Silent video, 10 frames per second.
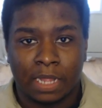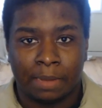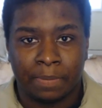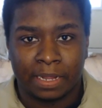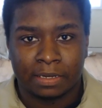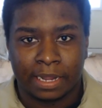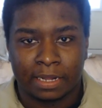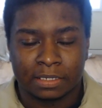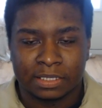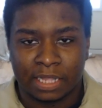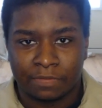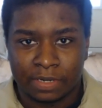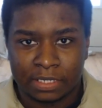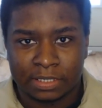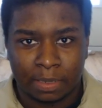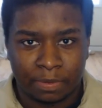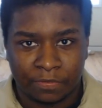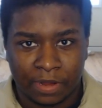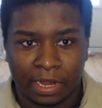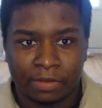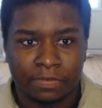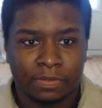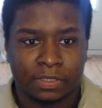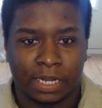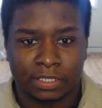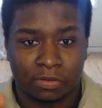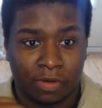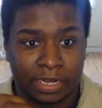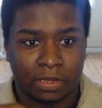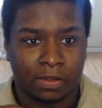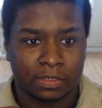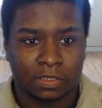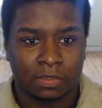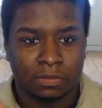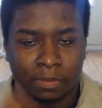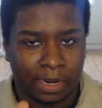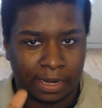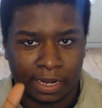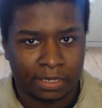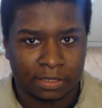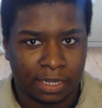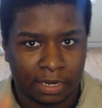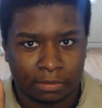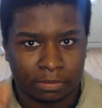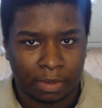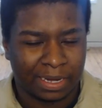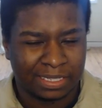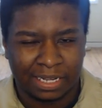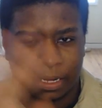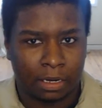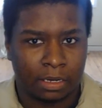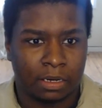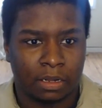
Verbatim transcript: I'm getting like in the seventy, seventy-five, so that's great also. I'm not gonna get into that. I'm gonna get into that in